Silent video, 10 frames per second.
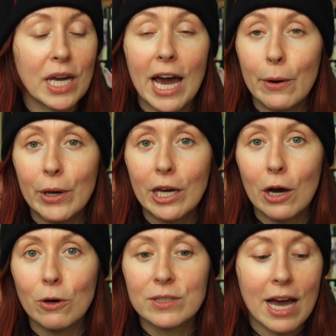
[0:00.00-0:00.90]
how it
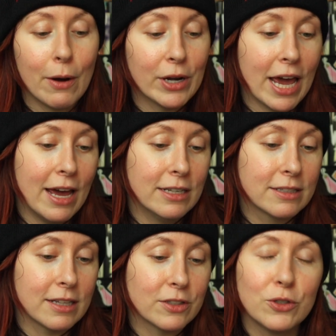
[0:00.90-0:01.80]
goes, how it
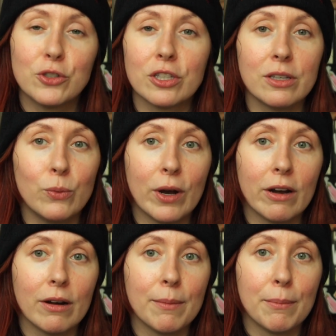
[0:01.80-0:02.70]
ends. That's usually
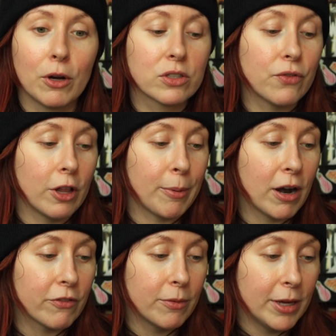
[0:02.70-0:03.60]
where books fall
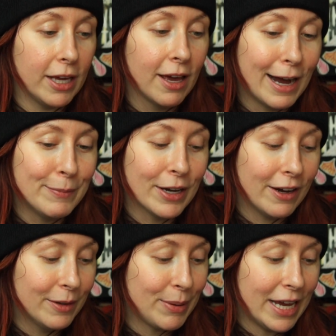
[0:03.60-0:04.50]
apart for me. I'm
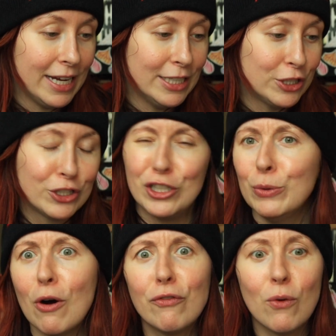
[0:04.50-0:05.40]
on page
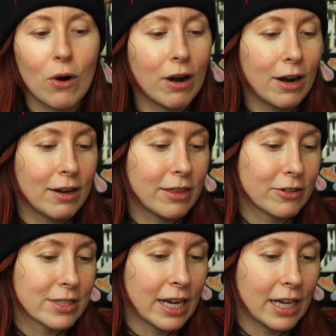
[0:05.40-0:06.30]
204.
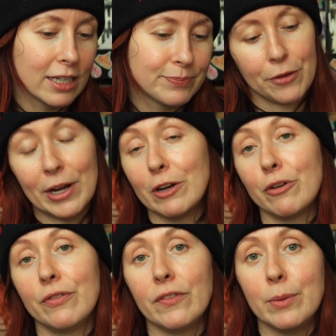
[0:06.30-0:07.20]
There's like
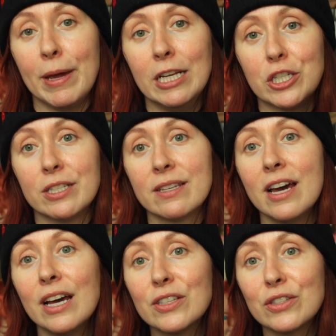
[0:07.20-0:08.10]
350 pages.
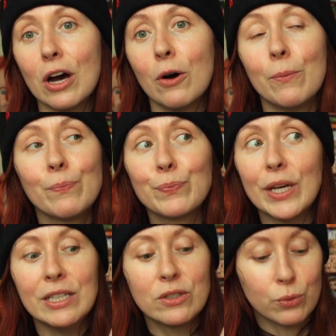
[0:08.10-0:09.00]
So
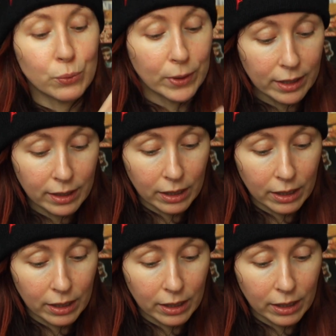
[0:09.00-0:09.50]
it's really